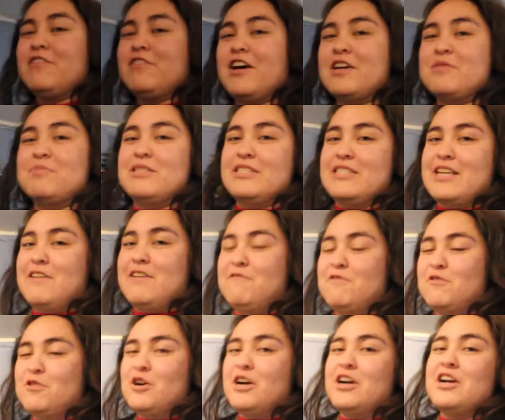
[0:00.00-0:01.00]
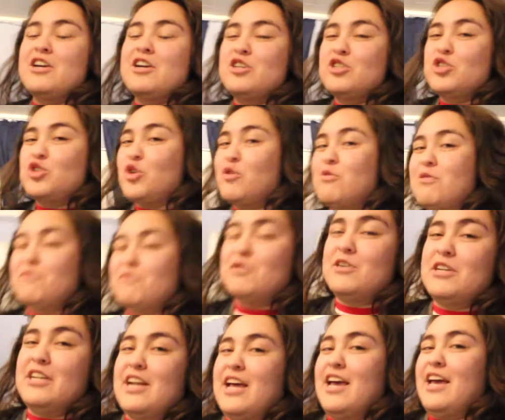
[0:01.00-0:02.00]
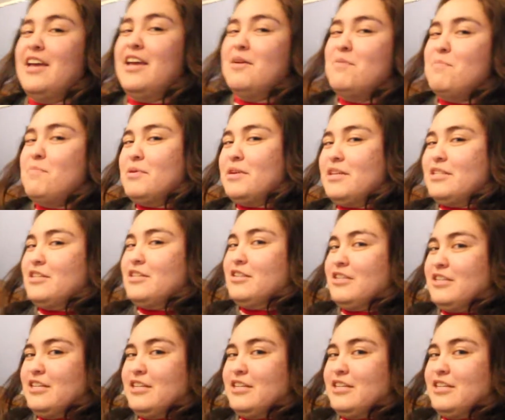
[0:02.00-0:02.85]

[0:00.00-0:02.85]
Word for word: Vlogmas day four. Short one for today, but it's all